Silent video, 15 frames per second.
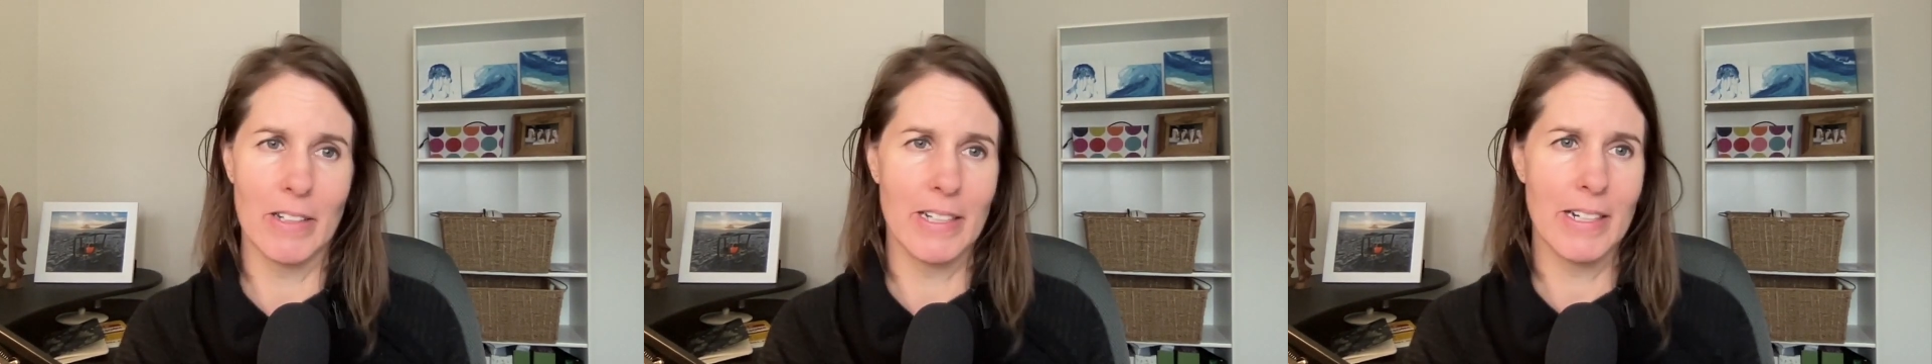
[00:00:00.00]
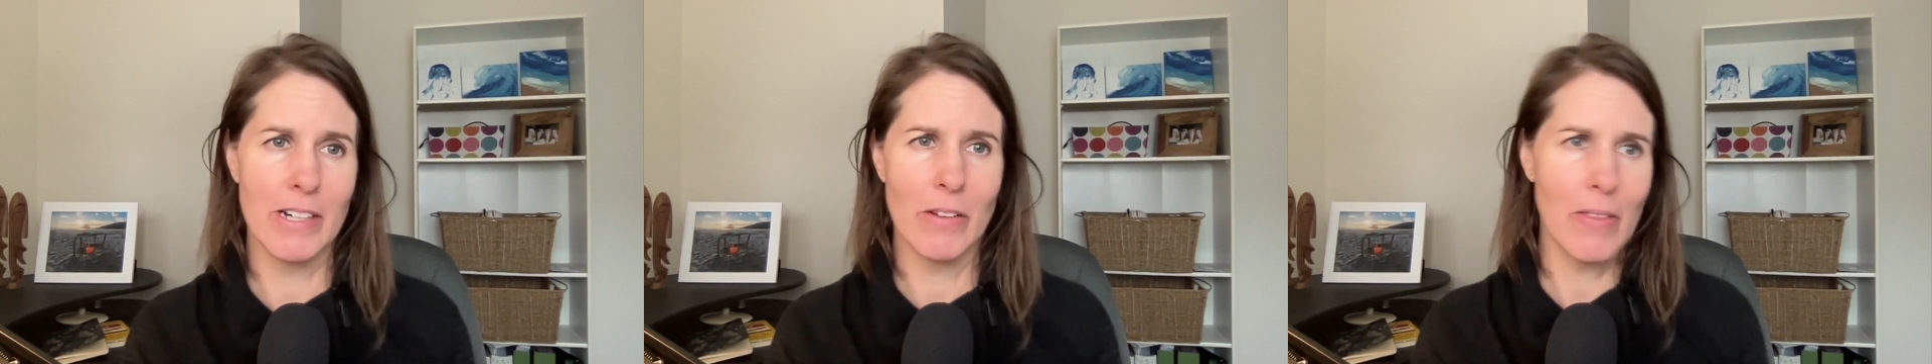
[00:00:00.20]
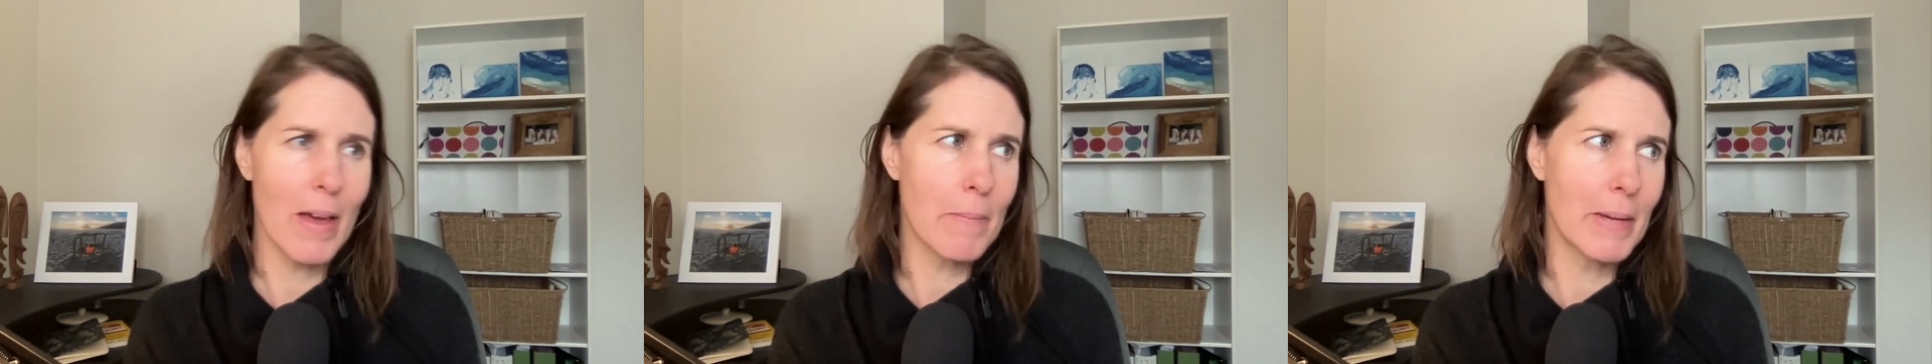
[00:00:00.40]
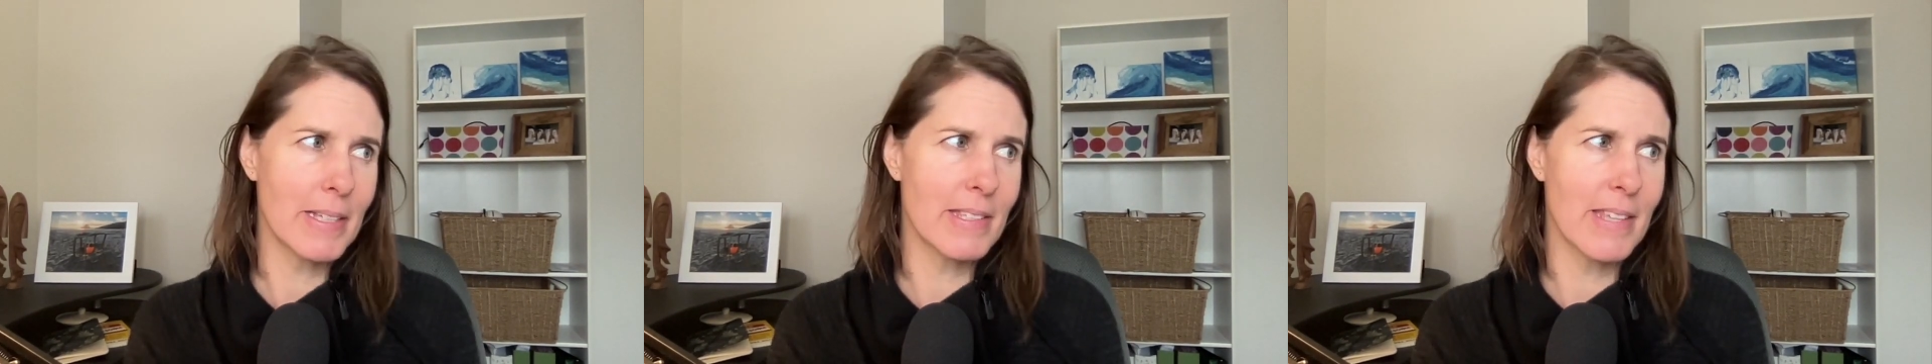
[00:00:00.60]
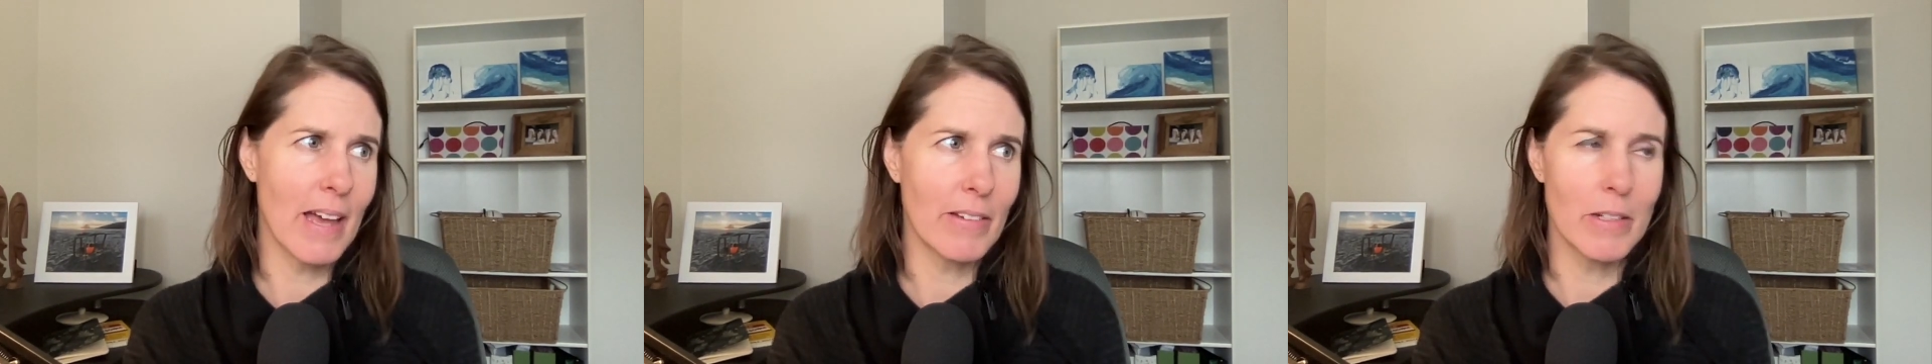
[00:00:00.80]
And I know that might
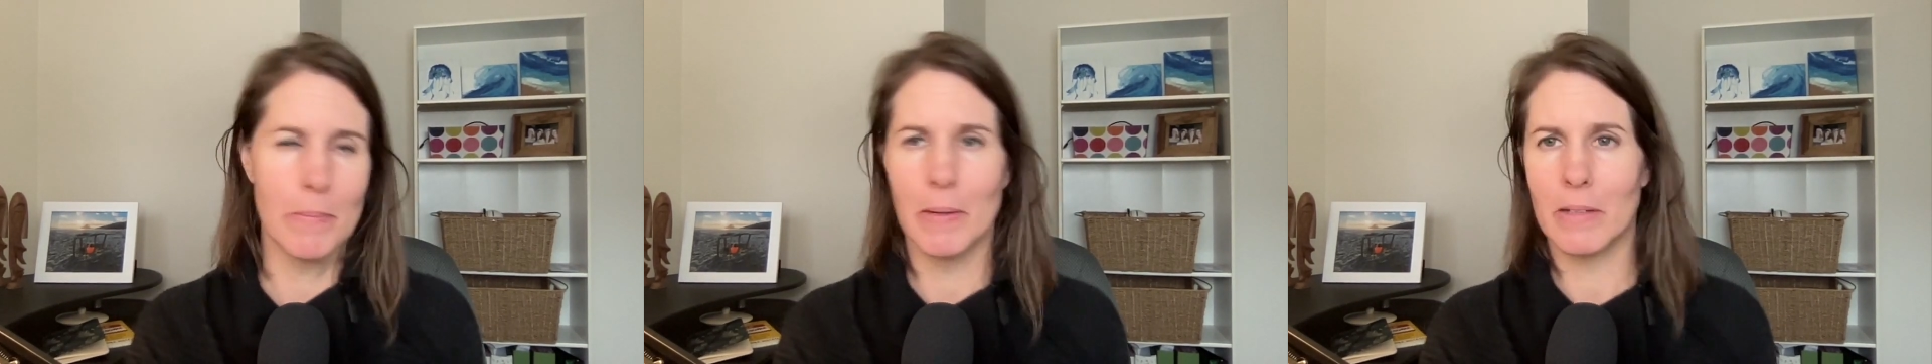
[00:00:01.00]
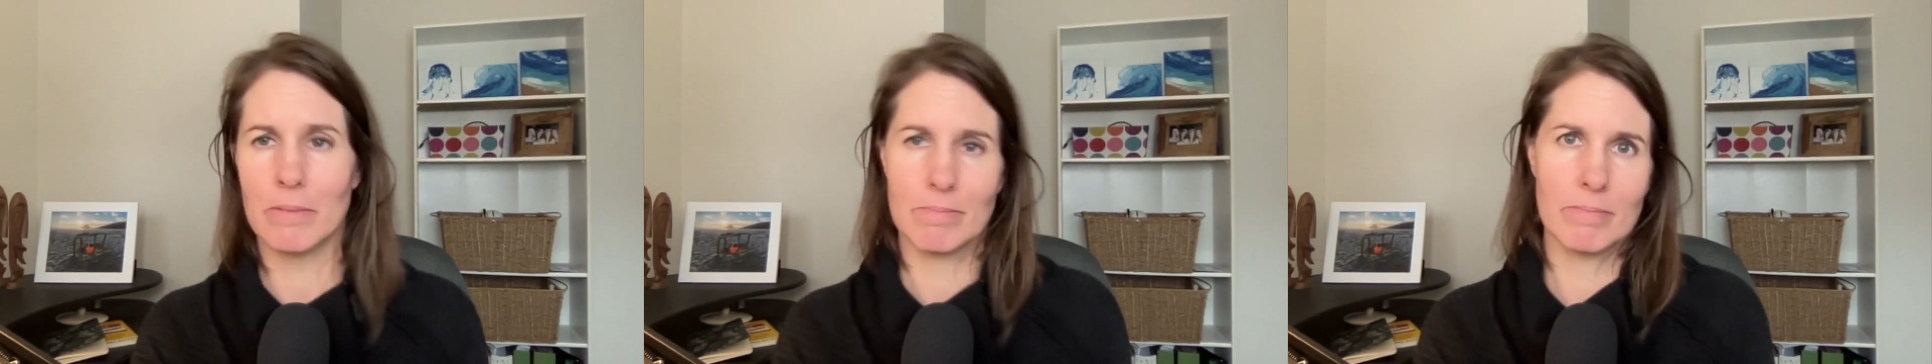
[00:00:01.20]
sound a bit